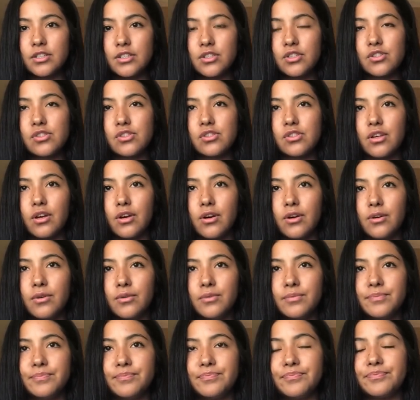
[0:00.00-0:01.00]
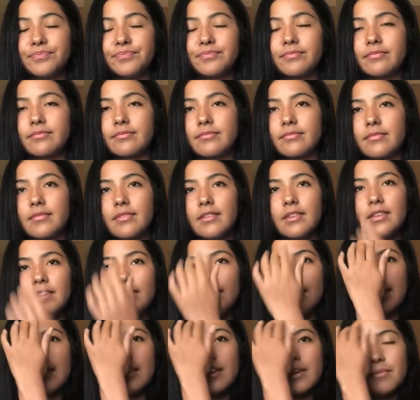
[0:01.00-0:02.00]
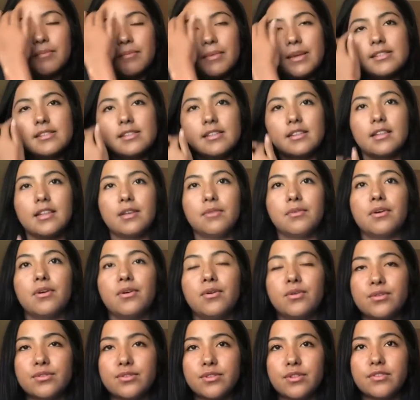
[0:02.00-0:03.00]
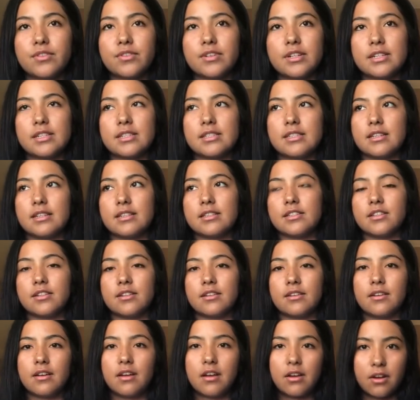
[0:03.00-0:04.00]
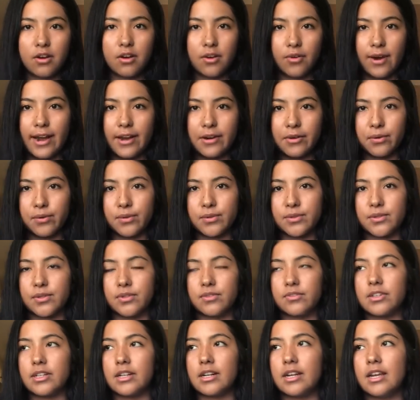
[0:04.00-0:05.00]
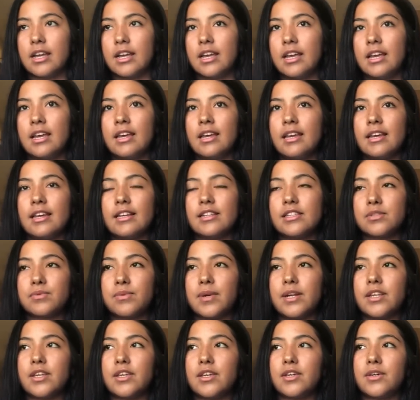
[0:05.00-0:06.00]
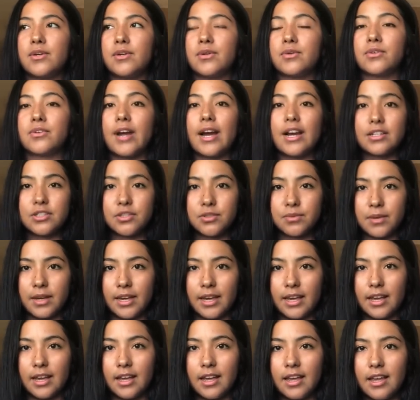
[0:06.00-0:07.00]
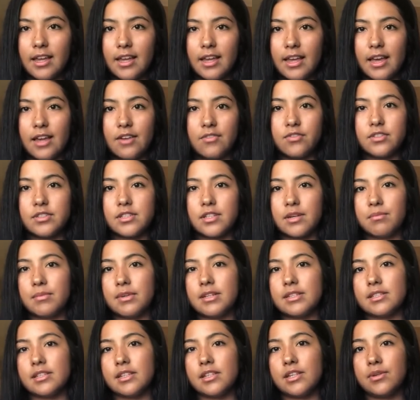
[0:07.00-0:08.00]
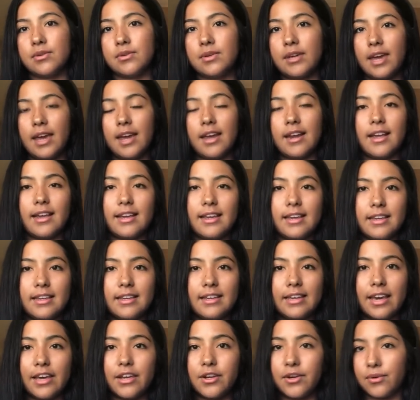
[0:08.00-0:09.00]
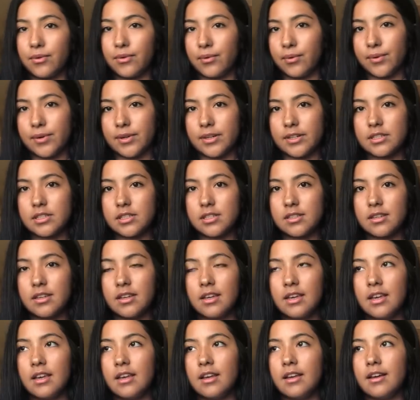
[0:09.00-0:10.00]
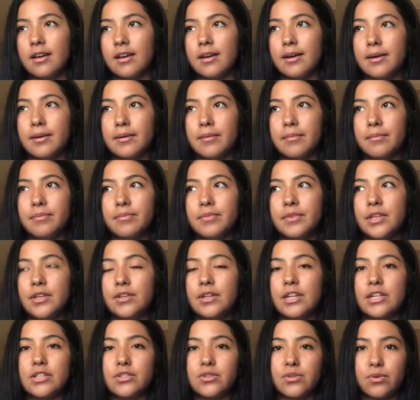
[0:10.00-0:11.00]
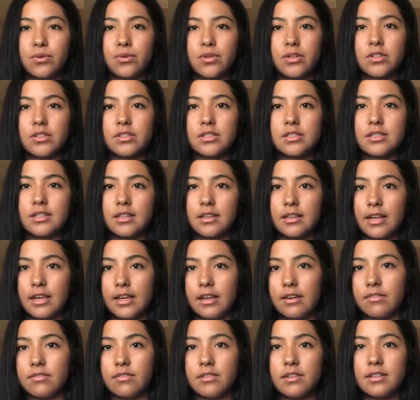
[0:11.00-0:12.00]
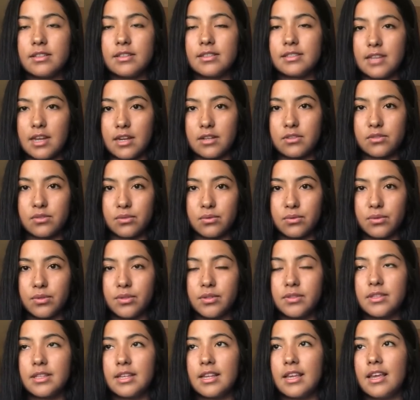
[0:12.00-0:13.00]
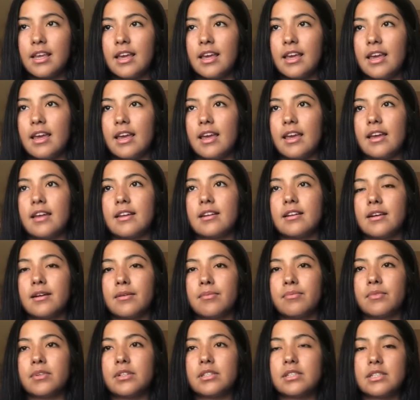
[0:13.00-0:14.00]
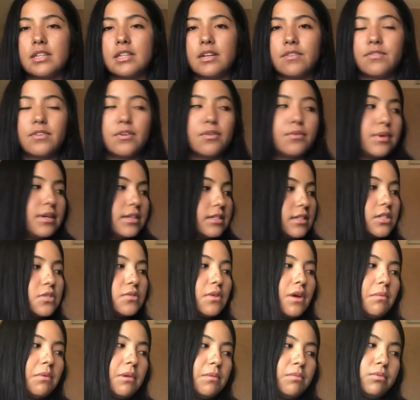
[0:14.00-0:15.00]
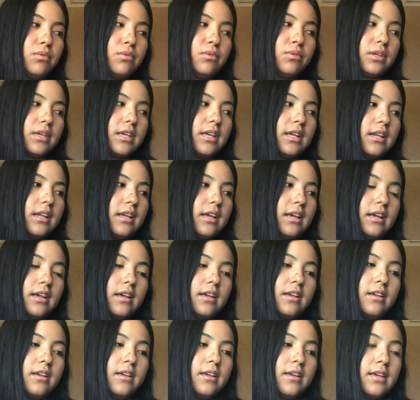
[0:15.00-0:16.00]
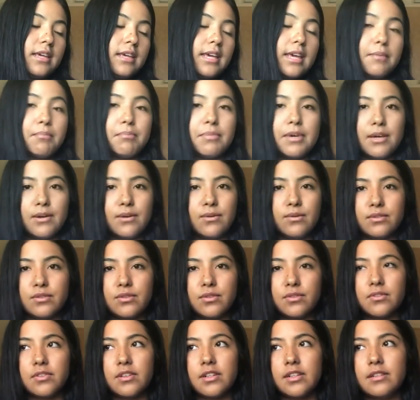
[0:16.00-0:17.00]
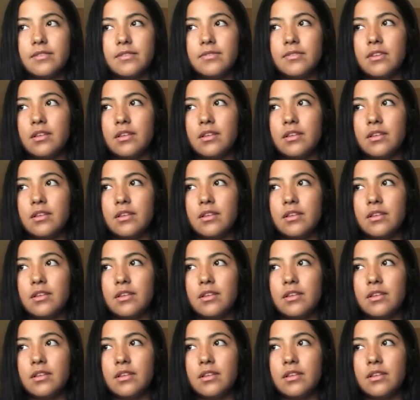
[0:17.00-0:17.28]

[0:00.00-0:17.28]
So basically what a holdover is, it's a grad holdover. It's when you graduate and for some reason you can't get your orders. You need your orders to leave tech school. And there's different reasons why people can be a holdover.